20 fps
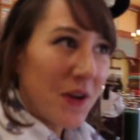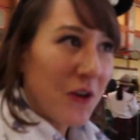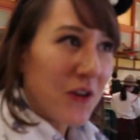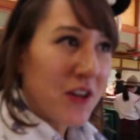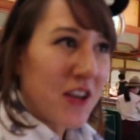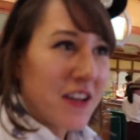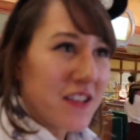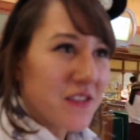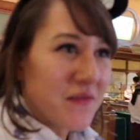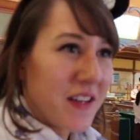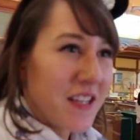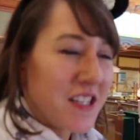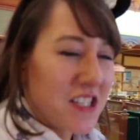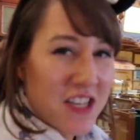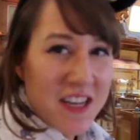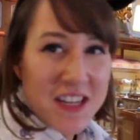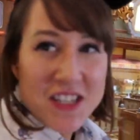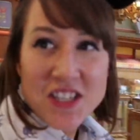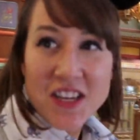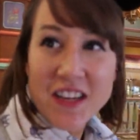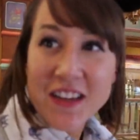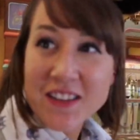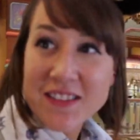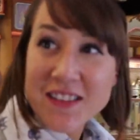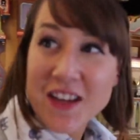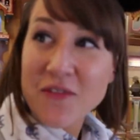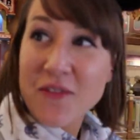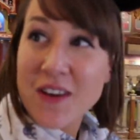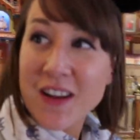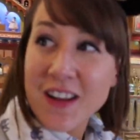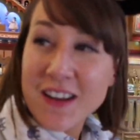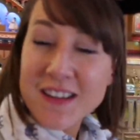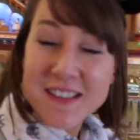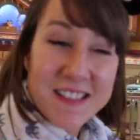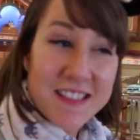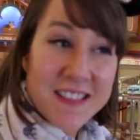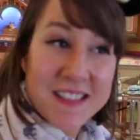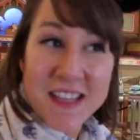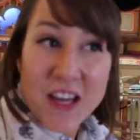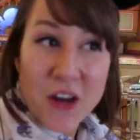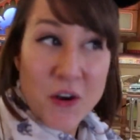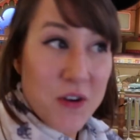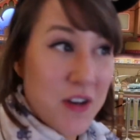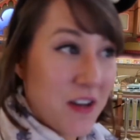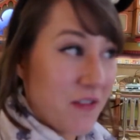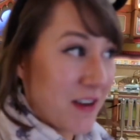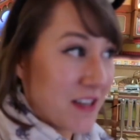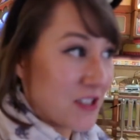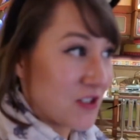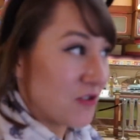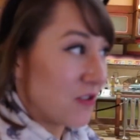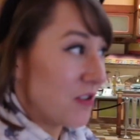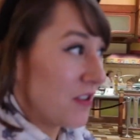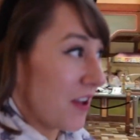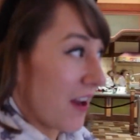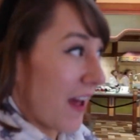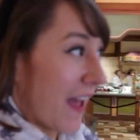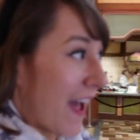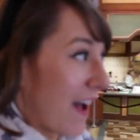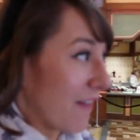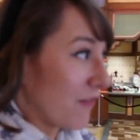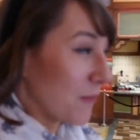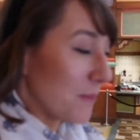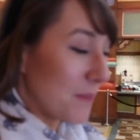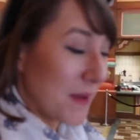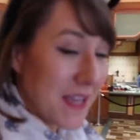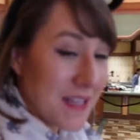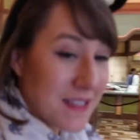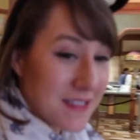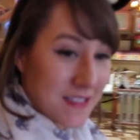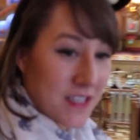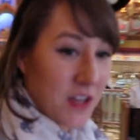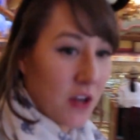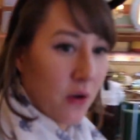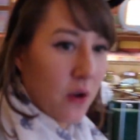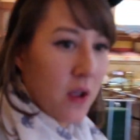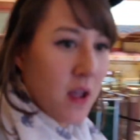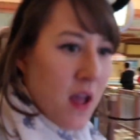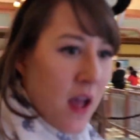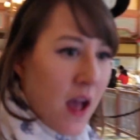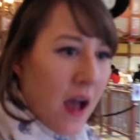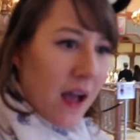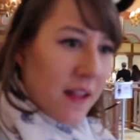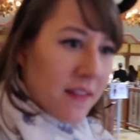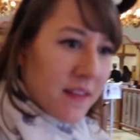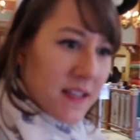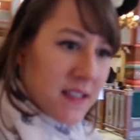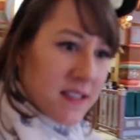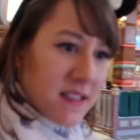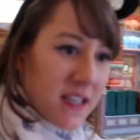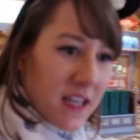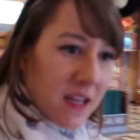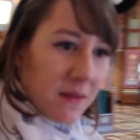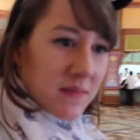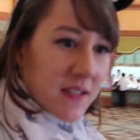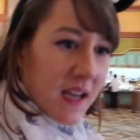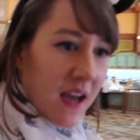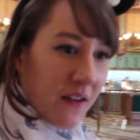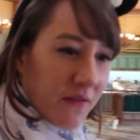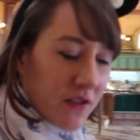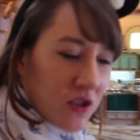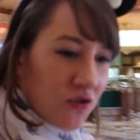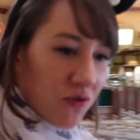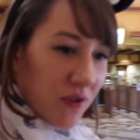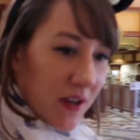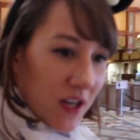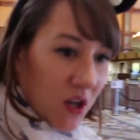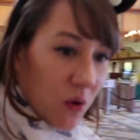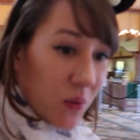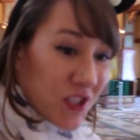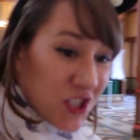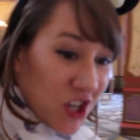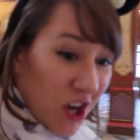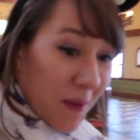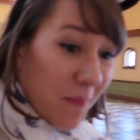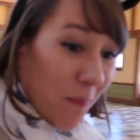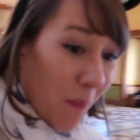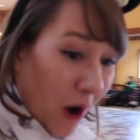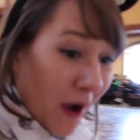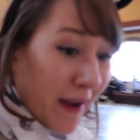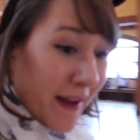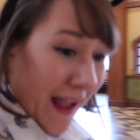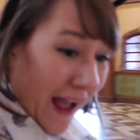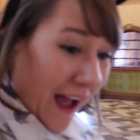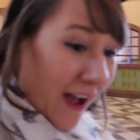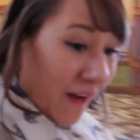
Pinocchio's Village Kitchen because I realised it's the only restaurant that I haven't been to, and they seem to have a drink which I might